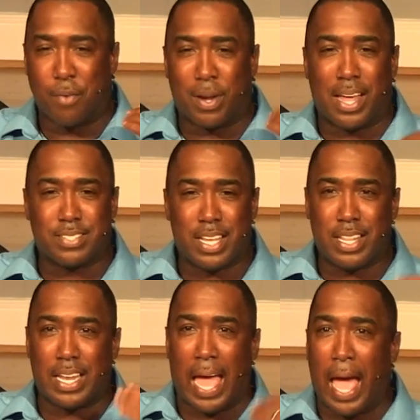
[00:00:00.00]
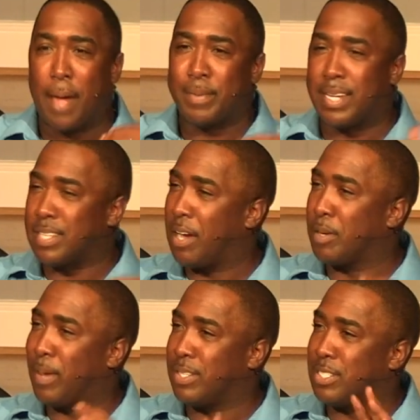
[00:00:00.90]
When I say that, I'm not
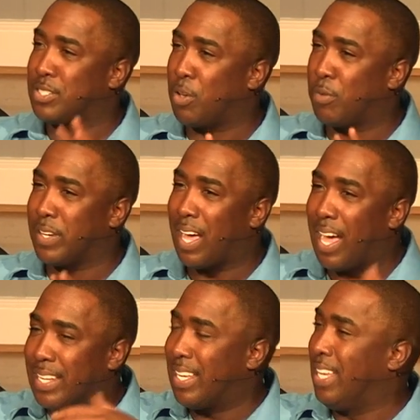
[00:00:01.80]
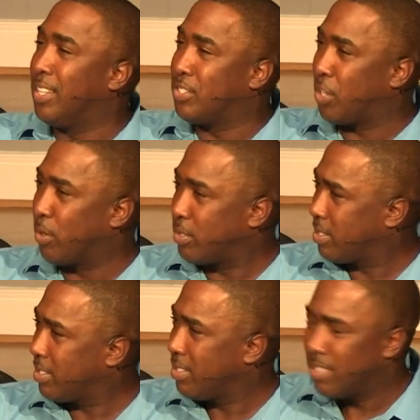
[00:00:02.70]
talking about just serving God in church.
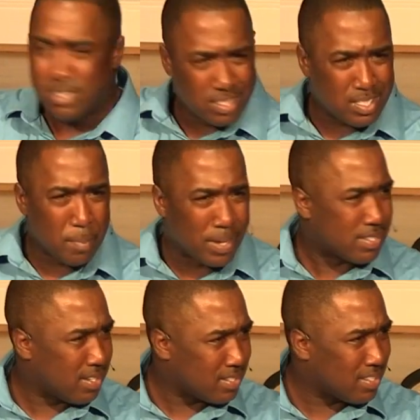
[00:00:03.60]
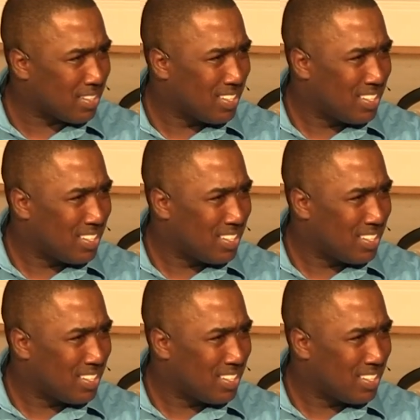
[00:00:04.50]
Does that make sense?